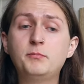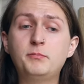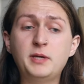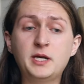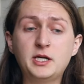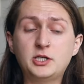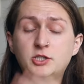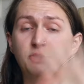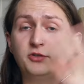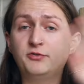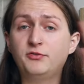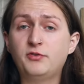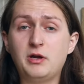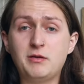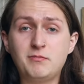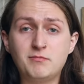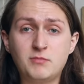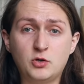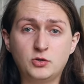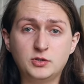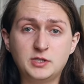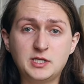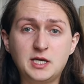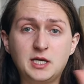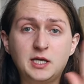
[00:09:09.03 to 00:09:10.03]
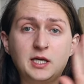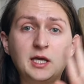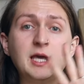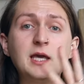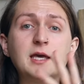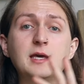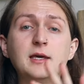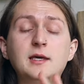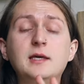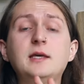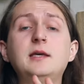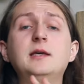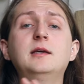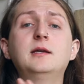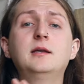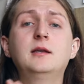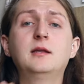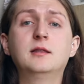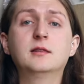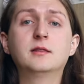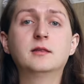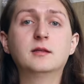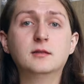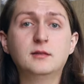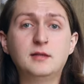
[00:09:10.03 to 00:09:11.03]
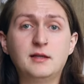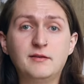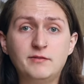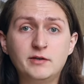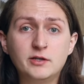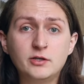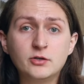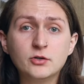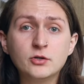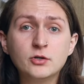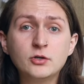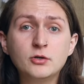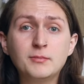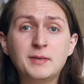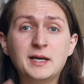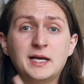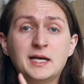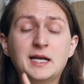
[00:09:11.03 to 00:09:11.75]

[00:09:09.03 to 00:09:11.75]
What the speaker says: picture frame molding in the living room,